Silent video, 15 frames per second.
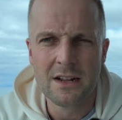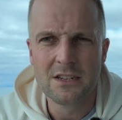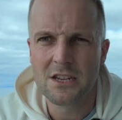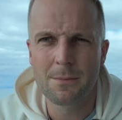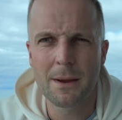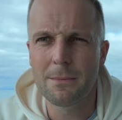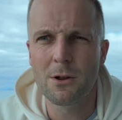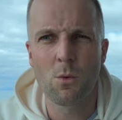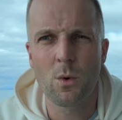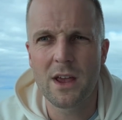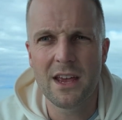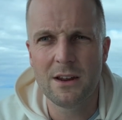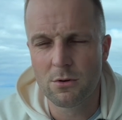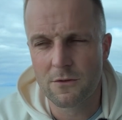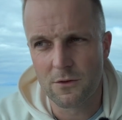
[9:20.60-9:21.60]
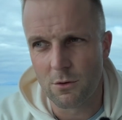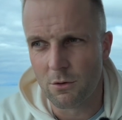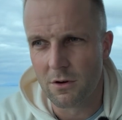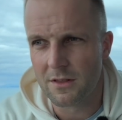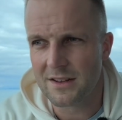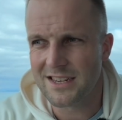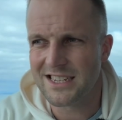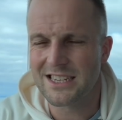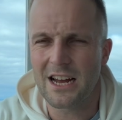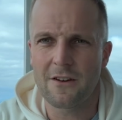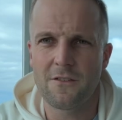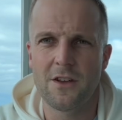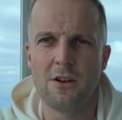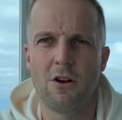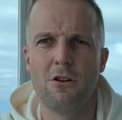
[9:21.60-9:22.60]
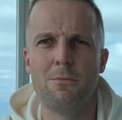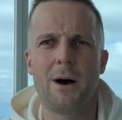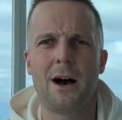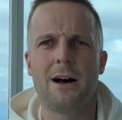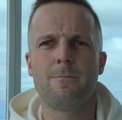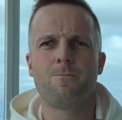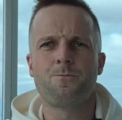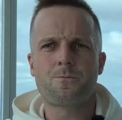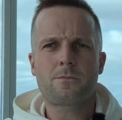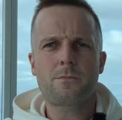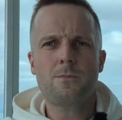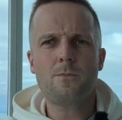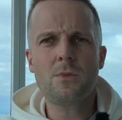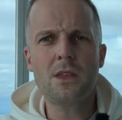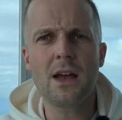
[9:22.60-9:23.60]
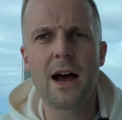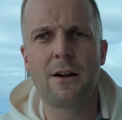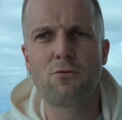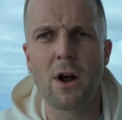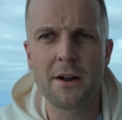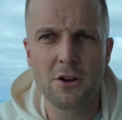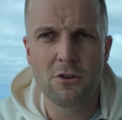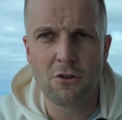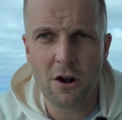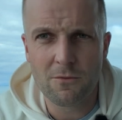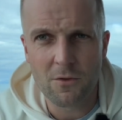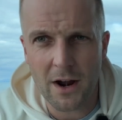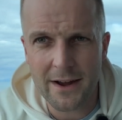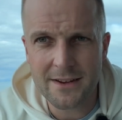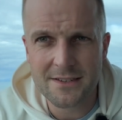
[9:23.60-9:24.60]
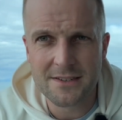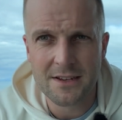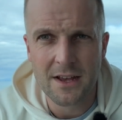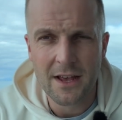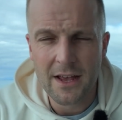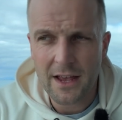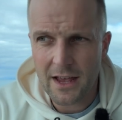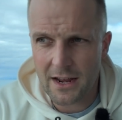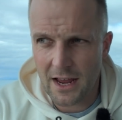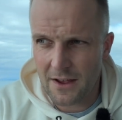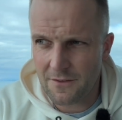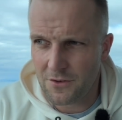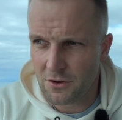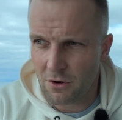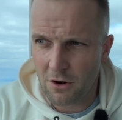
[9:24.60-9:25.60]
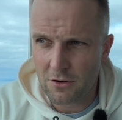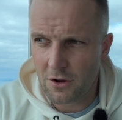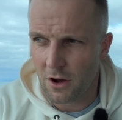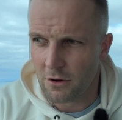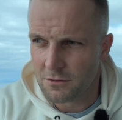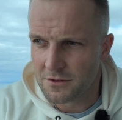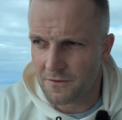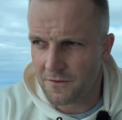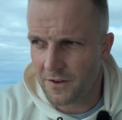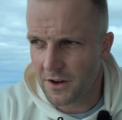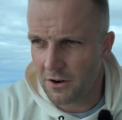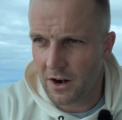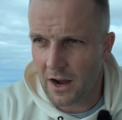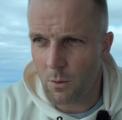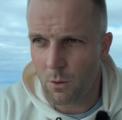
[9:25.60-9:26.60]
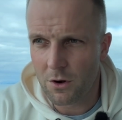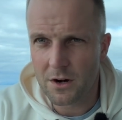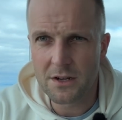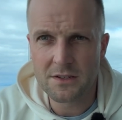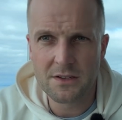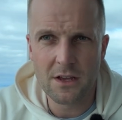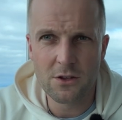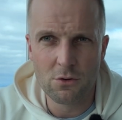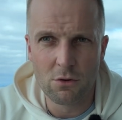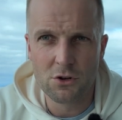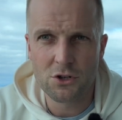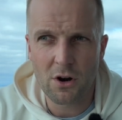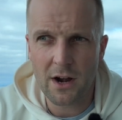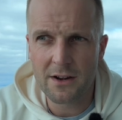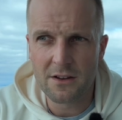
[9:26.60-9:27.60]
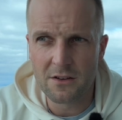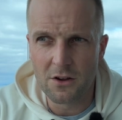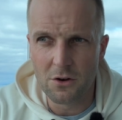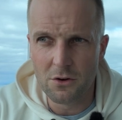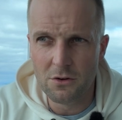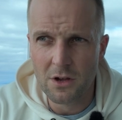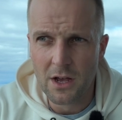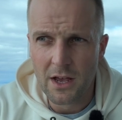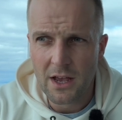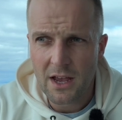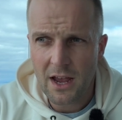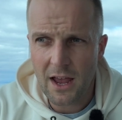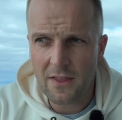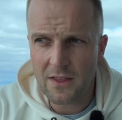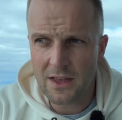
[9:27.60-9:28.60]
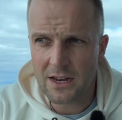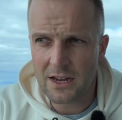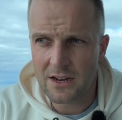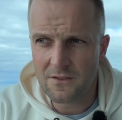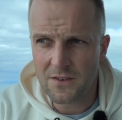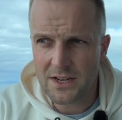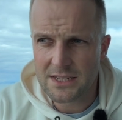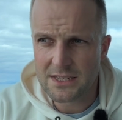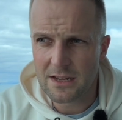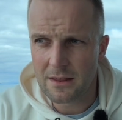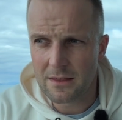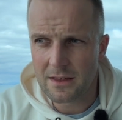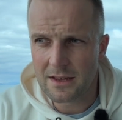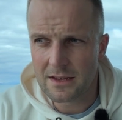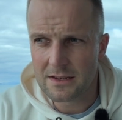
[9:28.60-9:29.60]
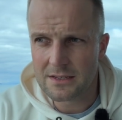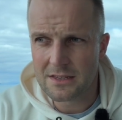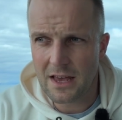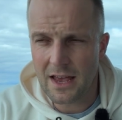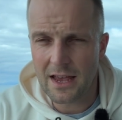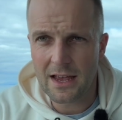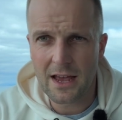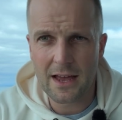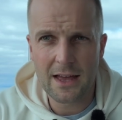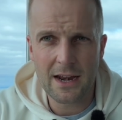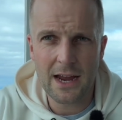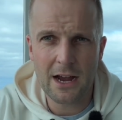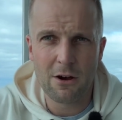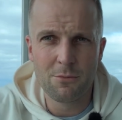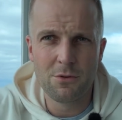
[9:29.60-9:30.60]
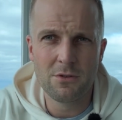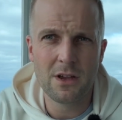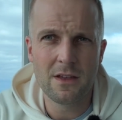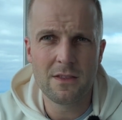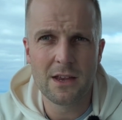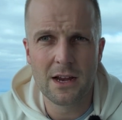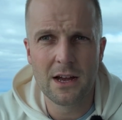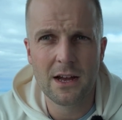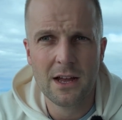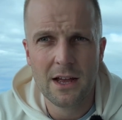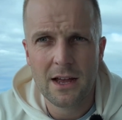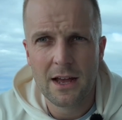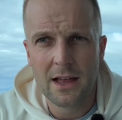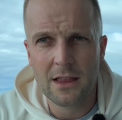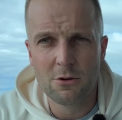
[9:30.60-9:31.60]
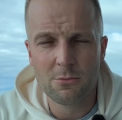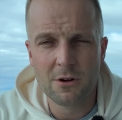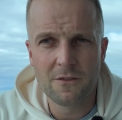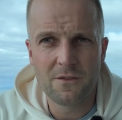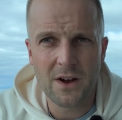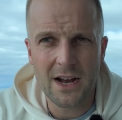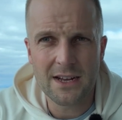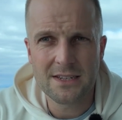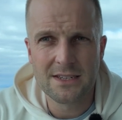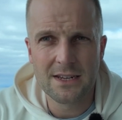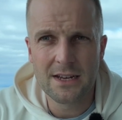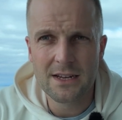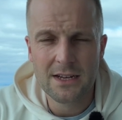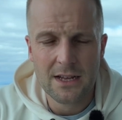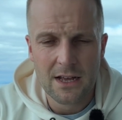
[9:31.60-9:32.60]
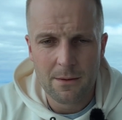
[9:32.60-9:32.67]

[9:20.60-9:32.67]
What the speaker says: So people are weird with all of this stuff, but run your own race and have your own goals and figure out what it is that you're trying to do and then invest in things that are going to help you get there a little bit faster.